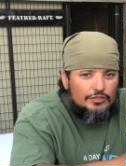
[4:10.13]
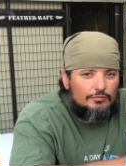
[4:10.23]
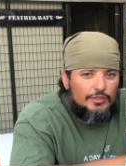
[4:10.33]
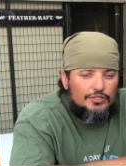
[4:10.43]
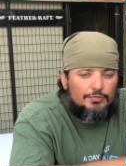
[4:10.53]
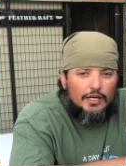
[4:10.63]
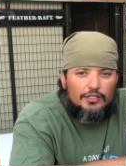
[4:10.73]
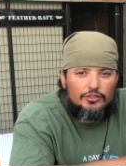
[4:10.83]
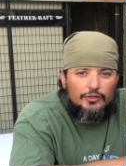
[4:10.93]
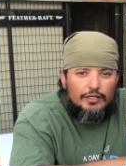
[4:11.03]
Be spraying
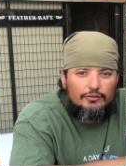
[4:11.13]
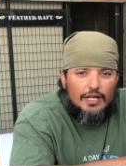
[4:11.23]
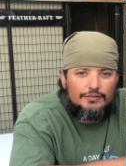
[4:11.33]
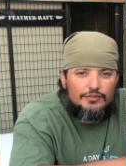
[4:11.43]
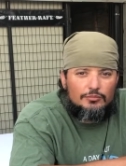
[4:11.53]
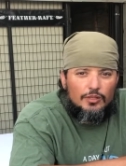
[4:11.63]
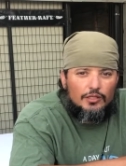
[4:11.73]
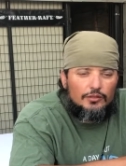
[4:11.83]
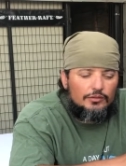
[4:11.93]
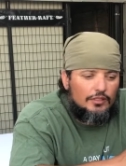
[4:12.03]
green rafts
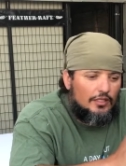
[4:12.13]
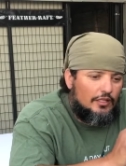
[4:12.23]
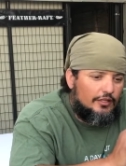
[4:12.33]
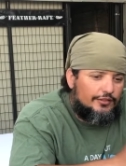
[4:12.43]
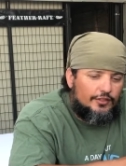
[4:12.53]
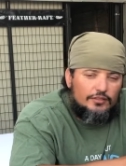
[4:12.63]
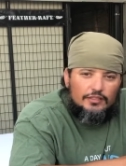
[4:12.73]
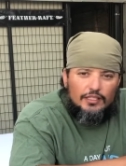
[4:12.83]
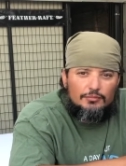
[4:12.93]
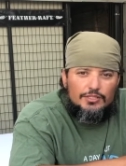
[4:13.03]
tomorrow. Thursday
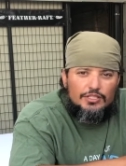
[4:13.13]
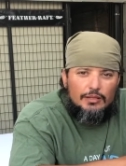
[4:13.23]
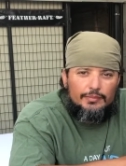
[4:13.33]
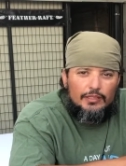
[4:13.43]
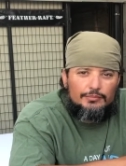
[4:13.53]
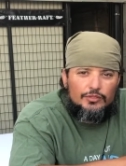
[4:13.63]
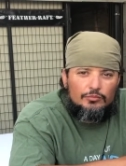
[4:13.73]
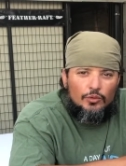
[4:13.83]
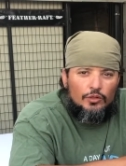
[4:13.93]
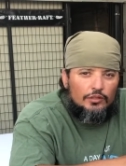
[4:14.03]
I'll be shaping up 2
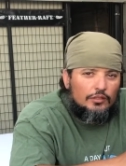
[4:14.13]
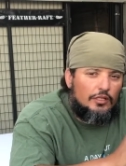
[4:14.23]
more.